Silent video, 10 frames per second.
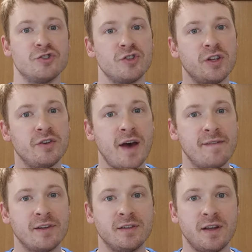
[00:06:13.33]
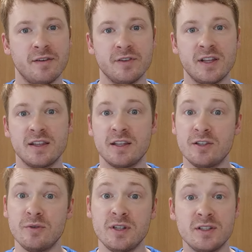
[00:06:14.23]
So there you have it, everything that
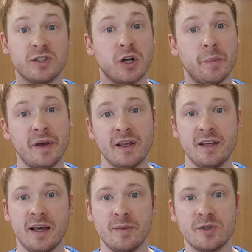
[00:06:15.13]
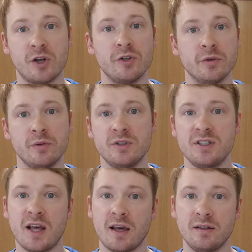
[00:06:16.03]
you need to start making games on your own
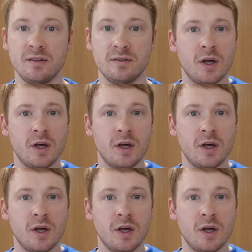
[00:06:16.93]
today.